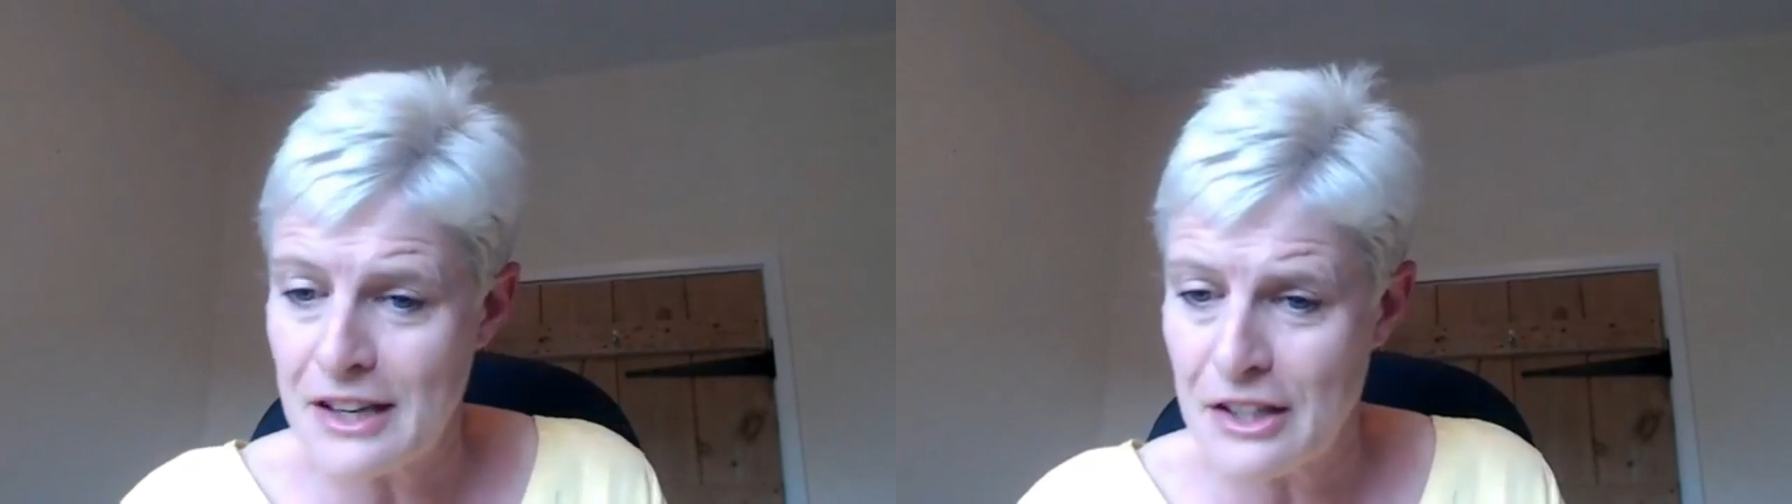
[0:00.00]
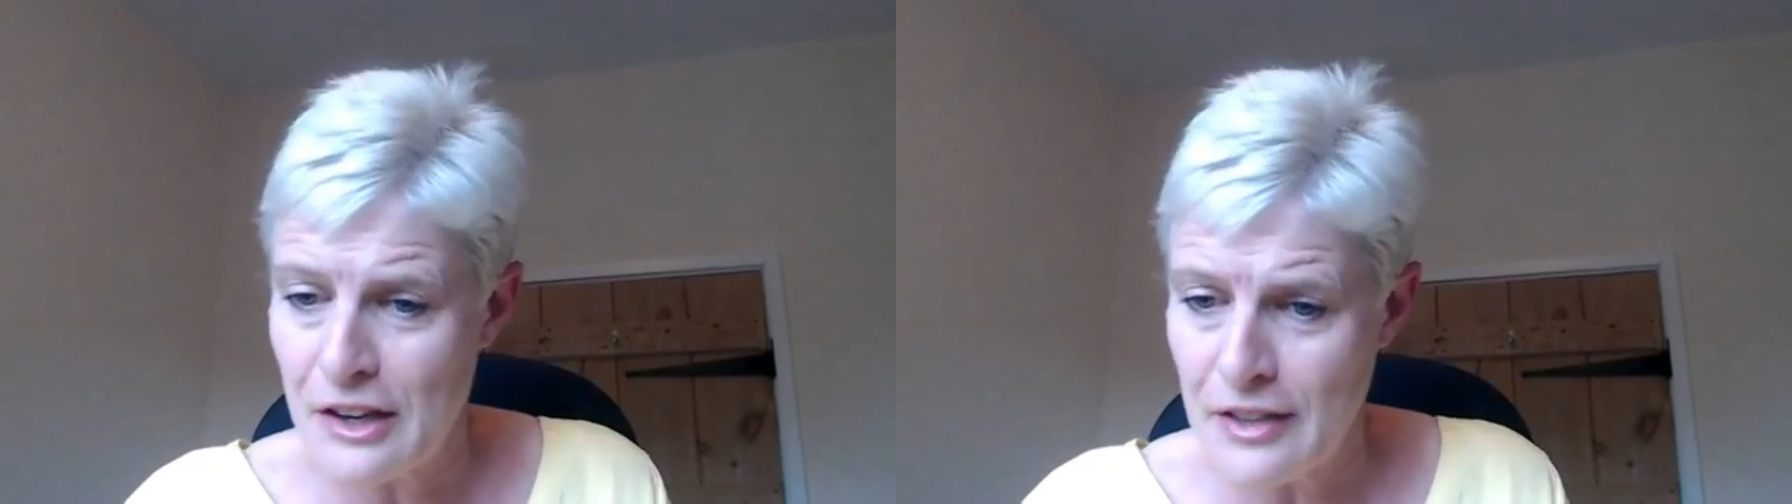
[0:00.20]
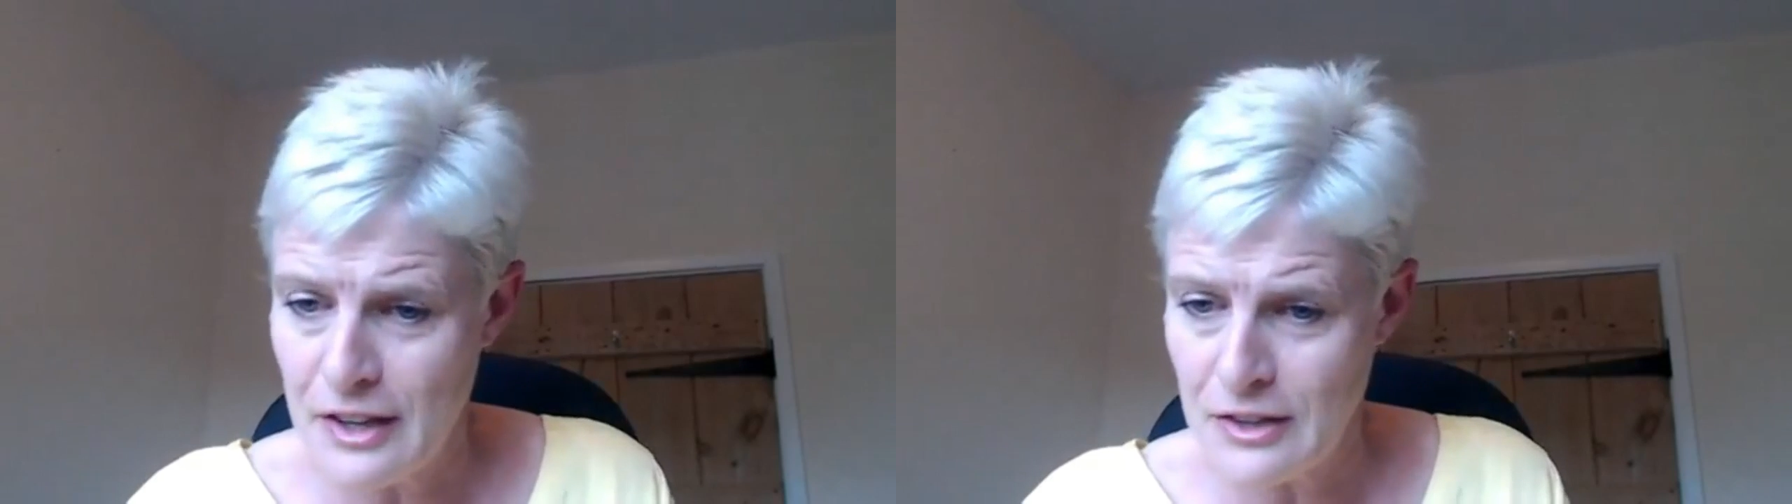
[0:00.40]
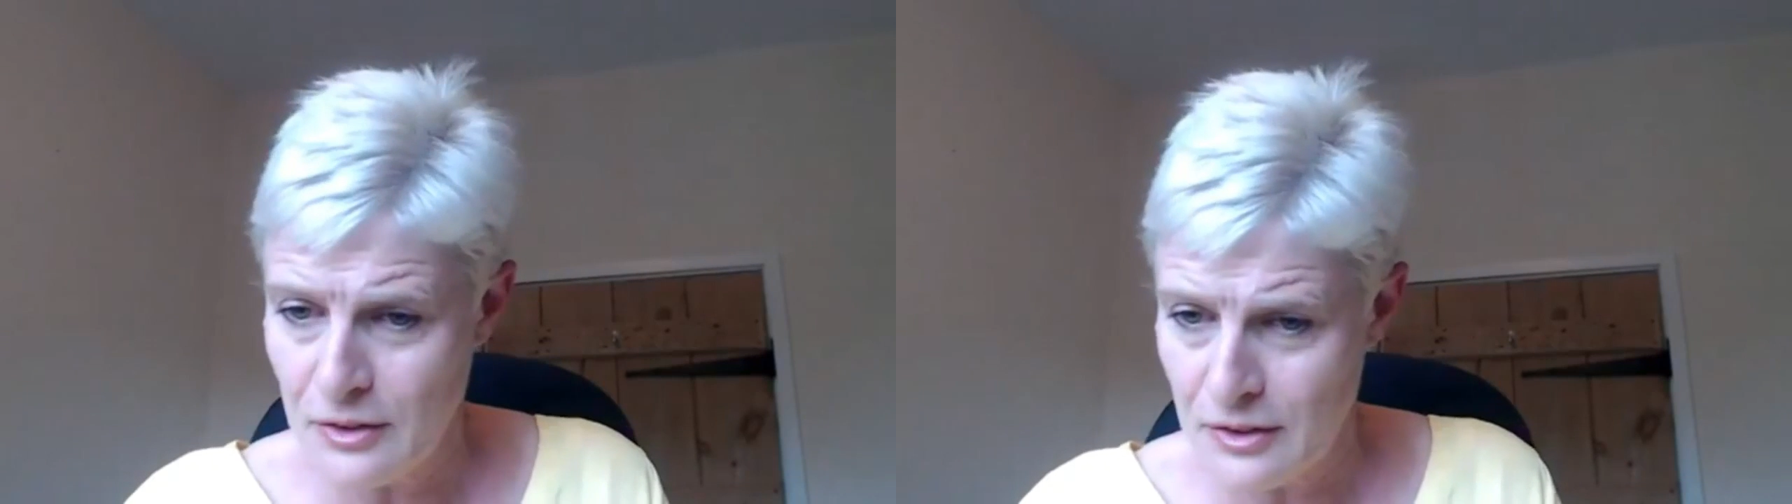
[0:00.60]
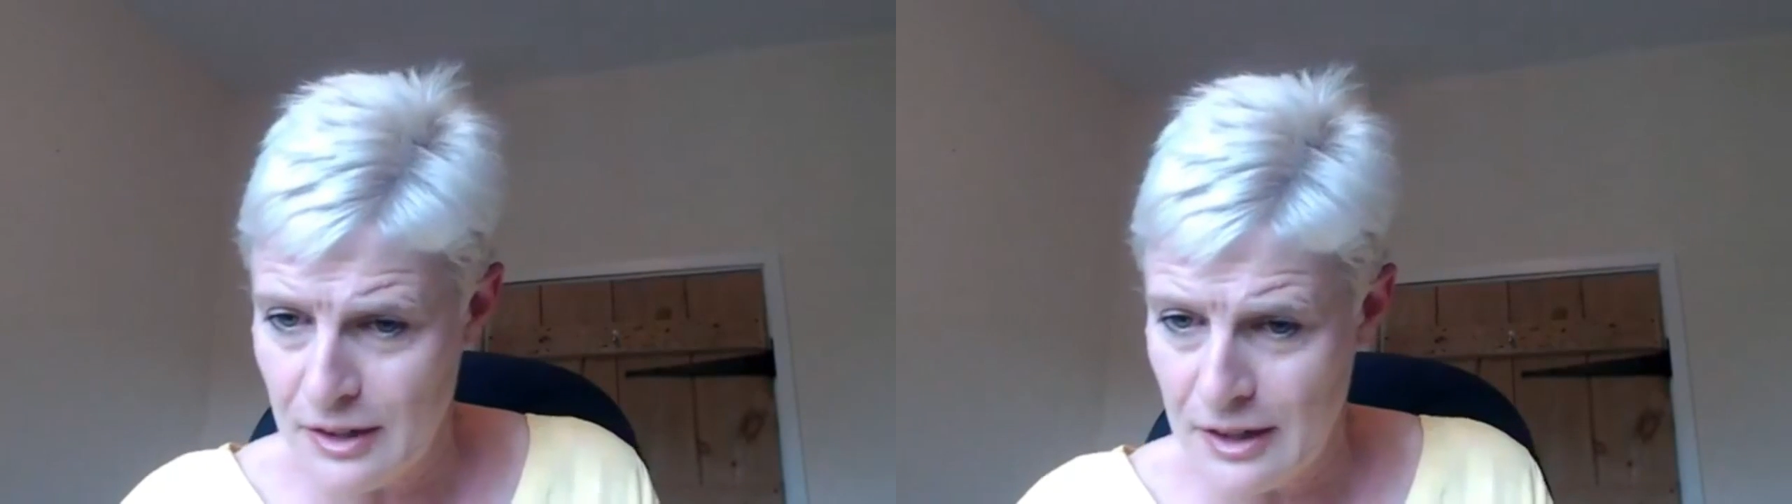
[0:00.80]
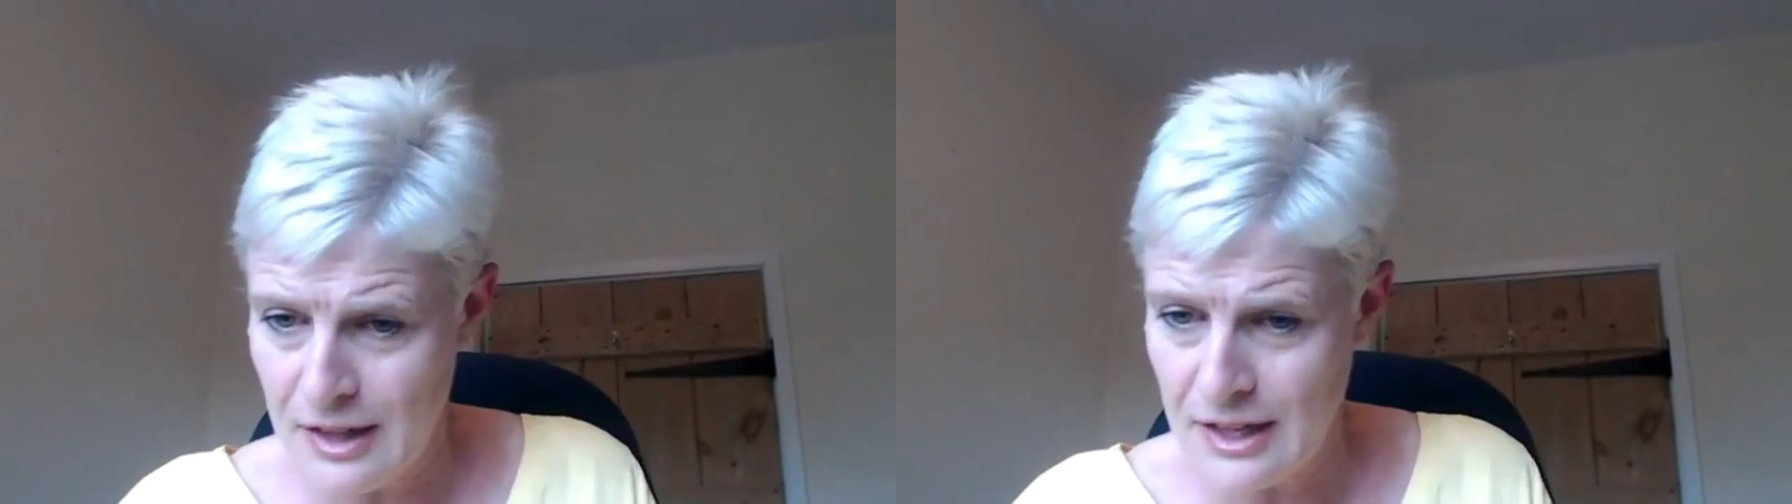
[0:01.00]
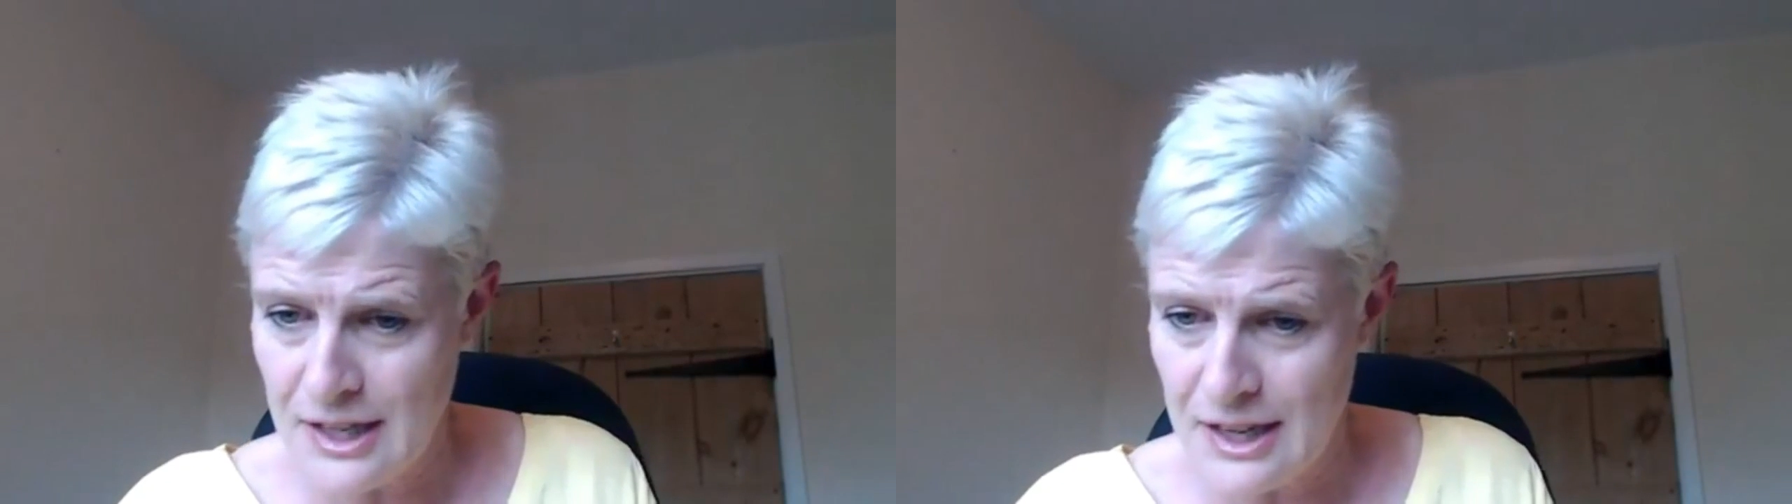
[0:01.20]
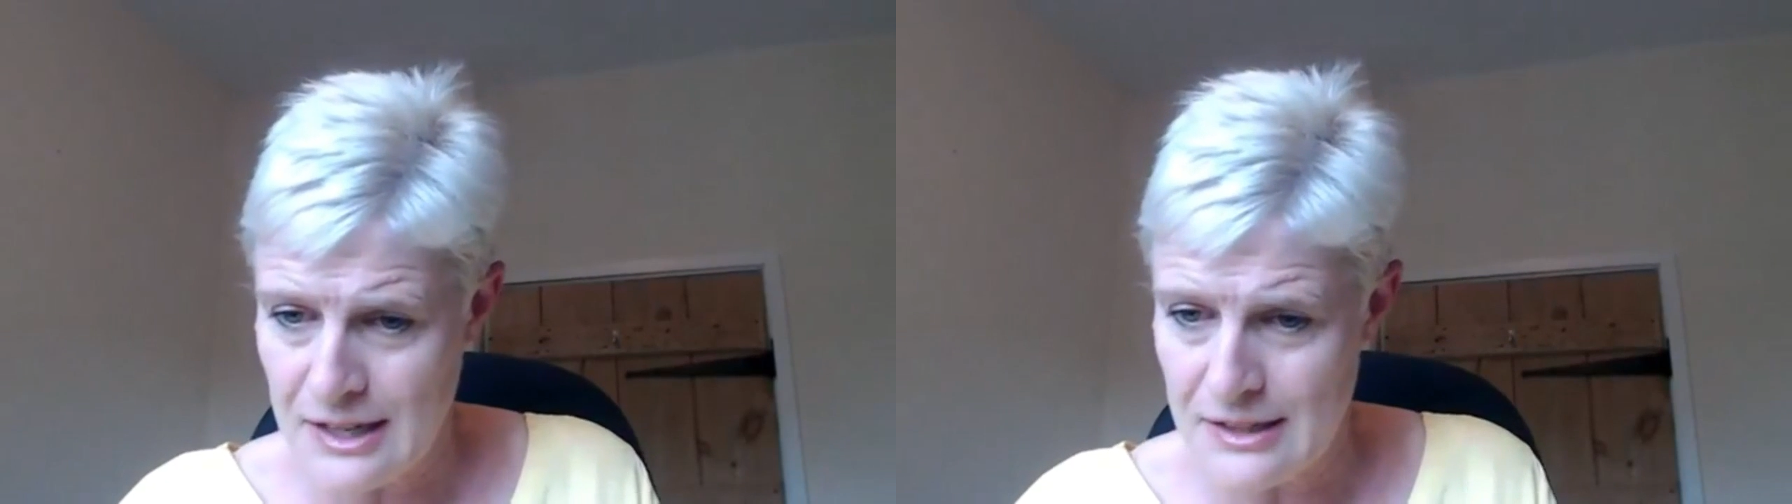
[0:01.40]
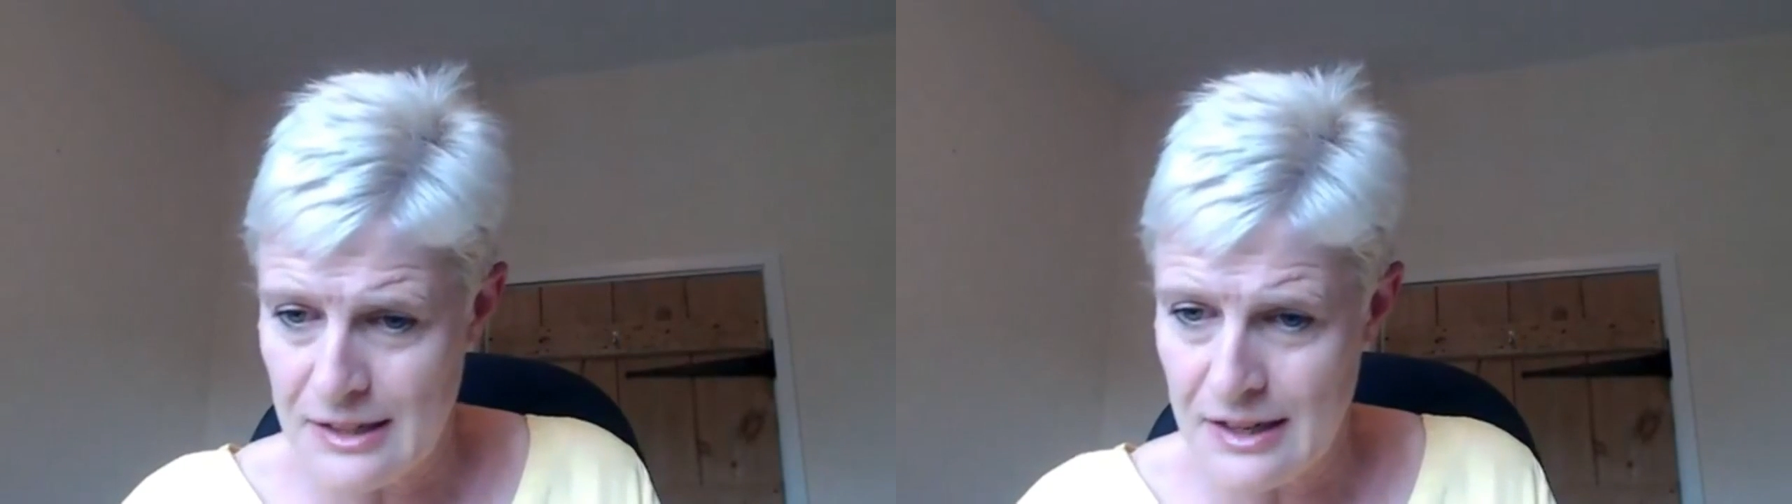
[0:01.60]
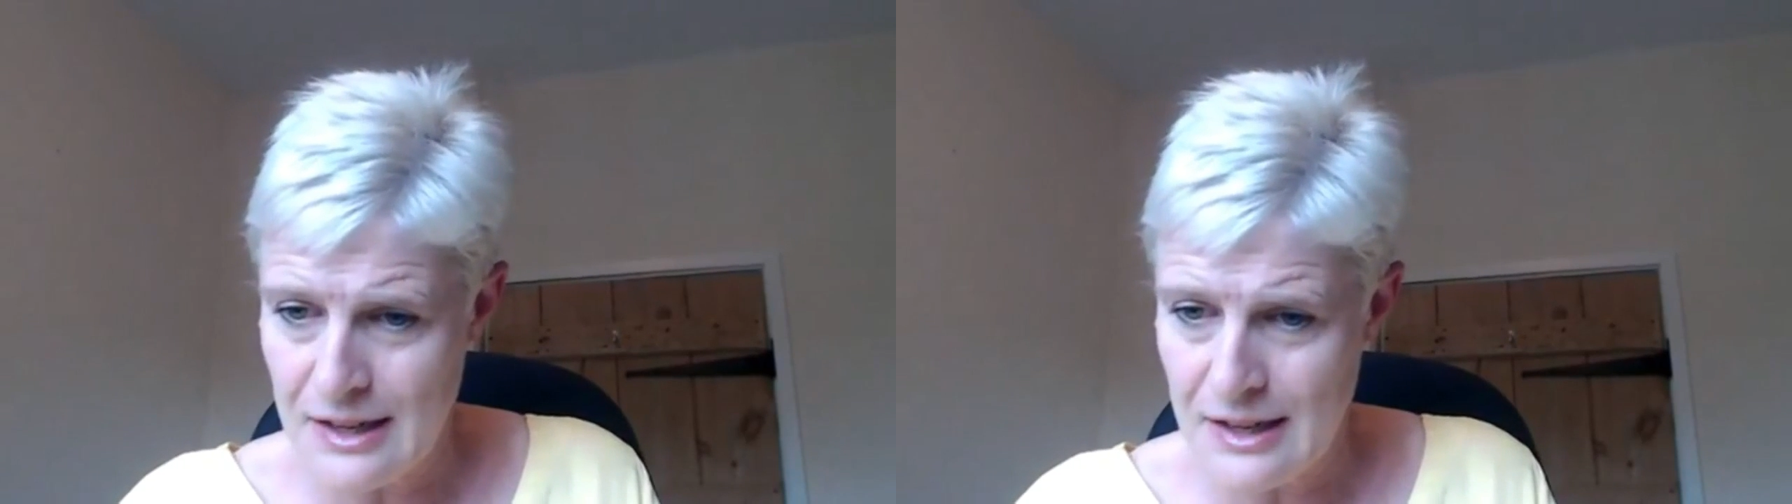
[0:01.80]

I think he's on. Yes, he is.